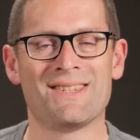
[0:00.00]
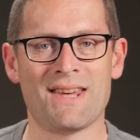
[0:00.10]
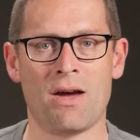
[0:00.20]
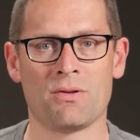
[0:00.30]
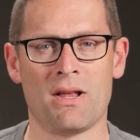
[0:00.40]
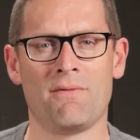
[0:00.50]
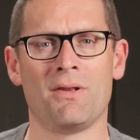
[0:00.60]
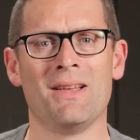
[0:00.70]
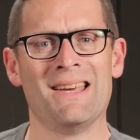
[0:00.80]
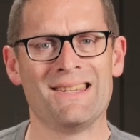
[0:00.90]
sound
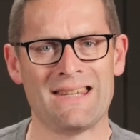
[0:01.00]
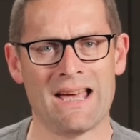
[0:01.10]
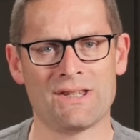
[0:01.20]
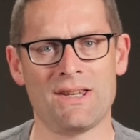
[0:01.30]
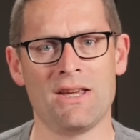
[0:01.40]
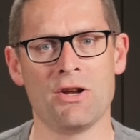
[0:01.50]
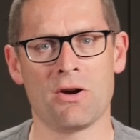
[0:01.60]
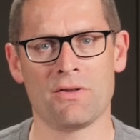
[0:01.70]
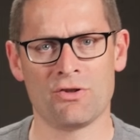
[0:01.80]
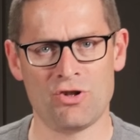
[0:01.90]
level testing
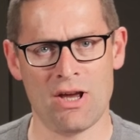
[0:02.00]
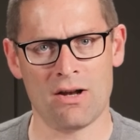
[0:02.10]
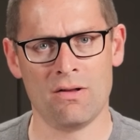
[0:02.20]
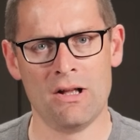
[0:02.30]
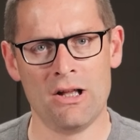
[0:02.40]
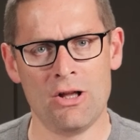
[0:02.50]
here on the channel.